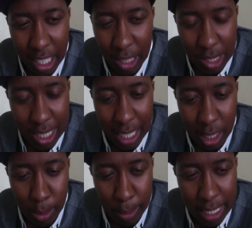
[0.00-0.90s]
you just said
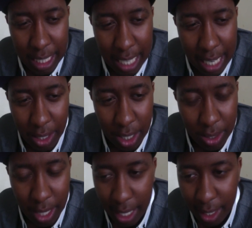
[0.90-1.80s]
to me basically I couldn't
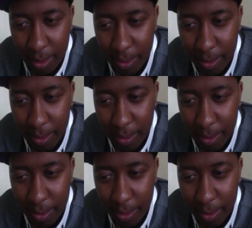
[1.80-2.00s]
do that.